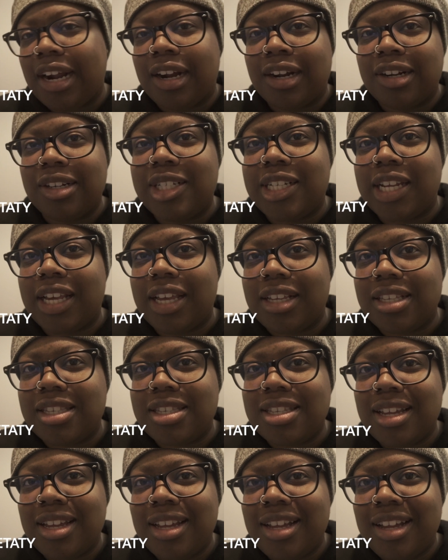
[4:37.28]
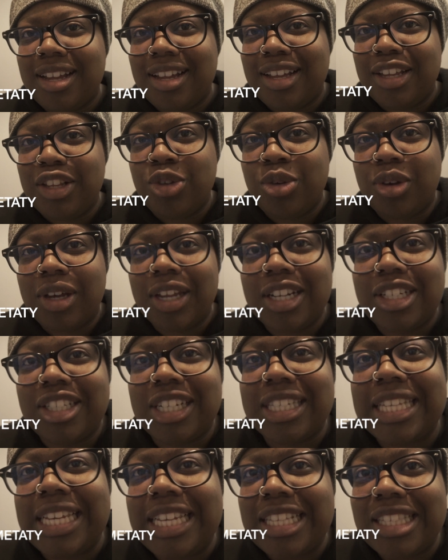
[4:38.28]
of her chest. You could have
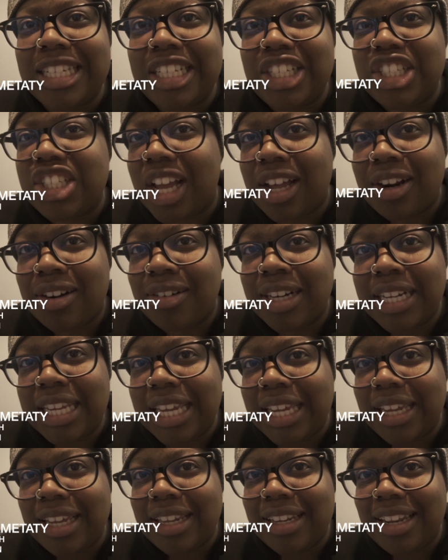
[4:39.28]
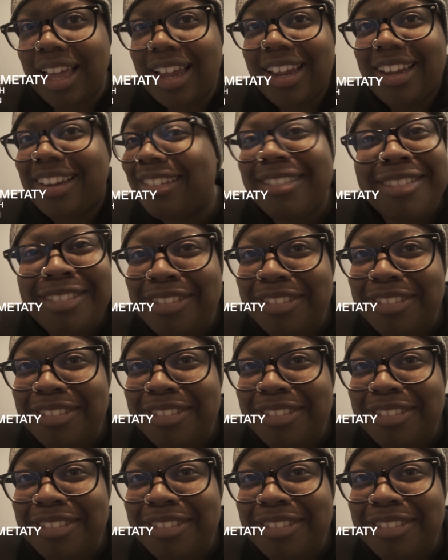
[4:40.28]
just easily shot her again, like,